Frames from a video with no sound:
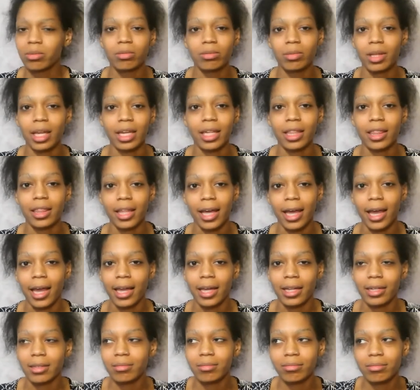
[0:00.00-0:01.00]
like
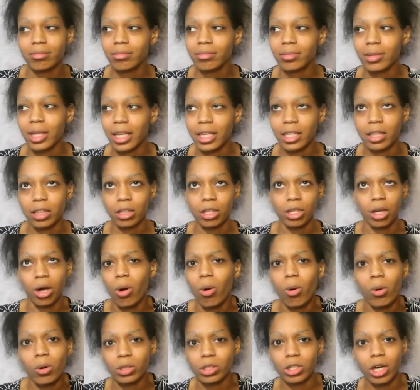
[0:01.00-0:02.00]
that, like the
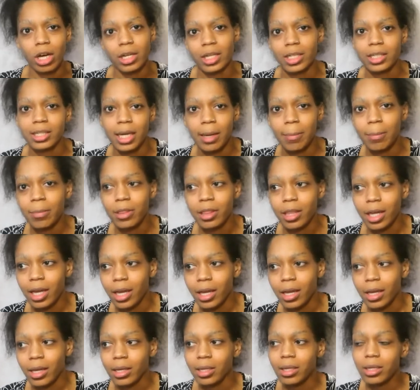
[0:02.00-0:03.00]
whole Johnny Depp
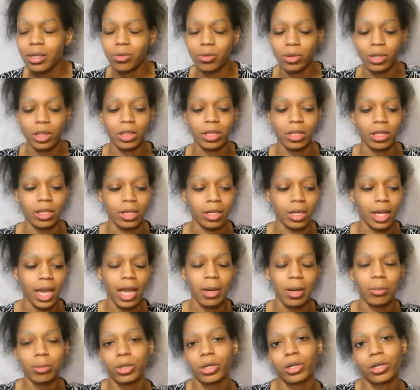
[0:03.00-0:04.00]
thing with the
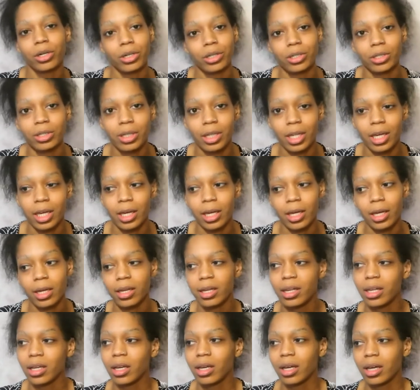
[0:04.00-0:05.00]
Amber Heard thing,
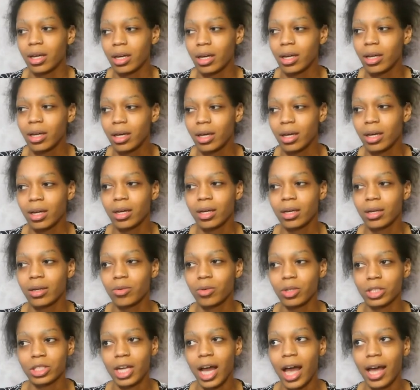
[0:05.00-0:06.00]

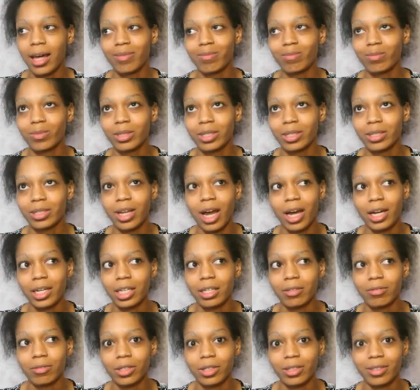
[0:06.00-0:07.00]
which I'm not
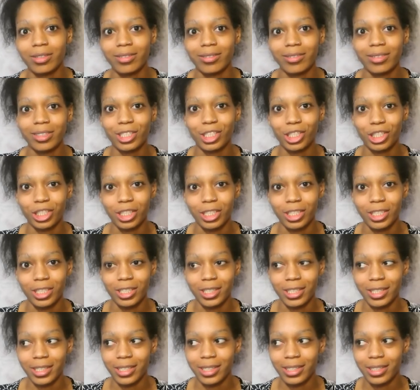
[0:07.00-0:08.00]
even
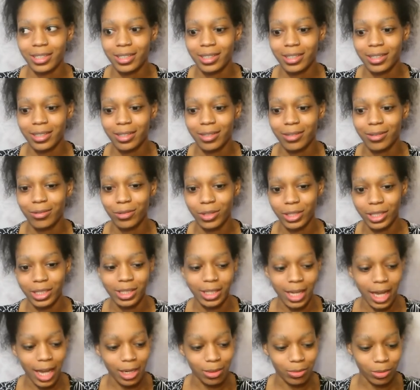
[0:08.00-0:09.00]
sure which
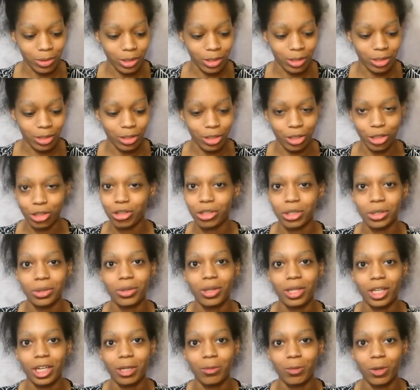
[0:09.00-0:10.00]
side was the truth
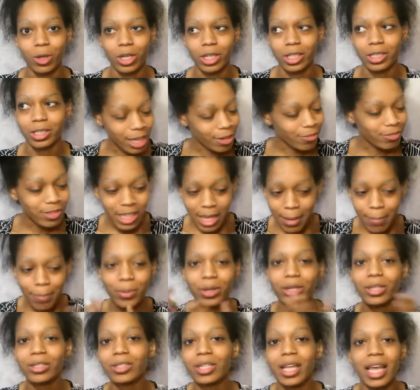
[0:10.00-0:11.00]
anymore. If Tim
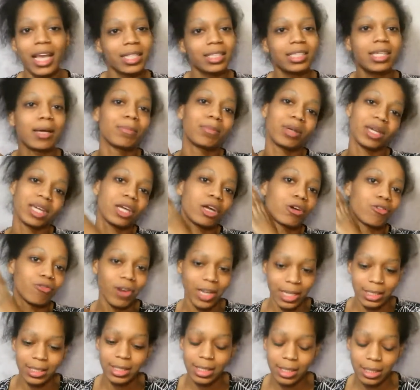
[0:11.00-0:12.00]
Burton ends up being a
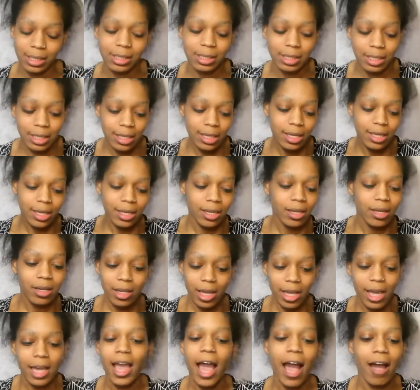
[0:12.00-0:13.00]
racist
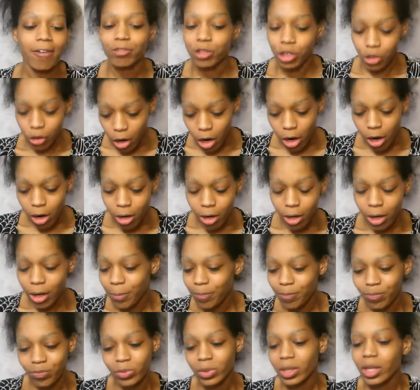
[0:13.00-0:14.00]
after all,
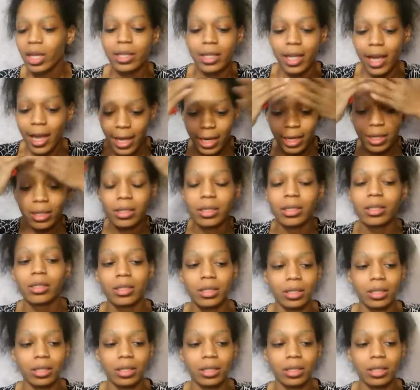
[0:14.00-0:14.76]
then